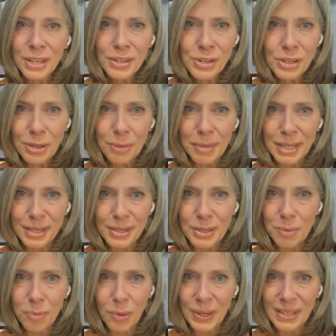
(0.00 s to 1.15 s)
Why wouldn't she
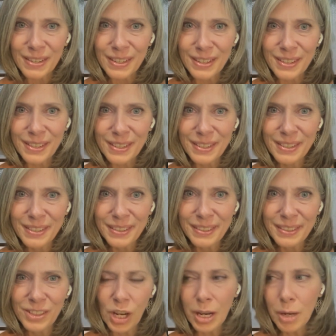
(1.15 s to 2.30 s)
be disappointed?
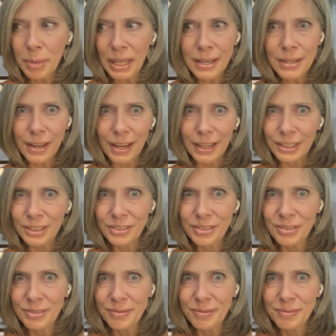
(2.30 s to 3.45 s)
She had a play
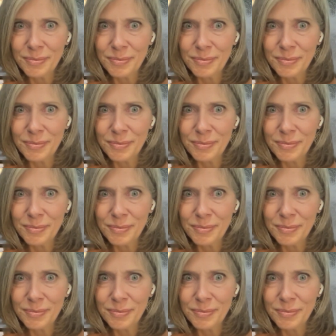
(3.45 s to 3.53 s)
date.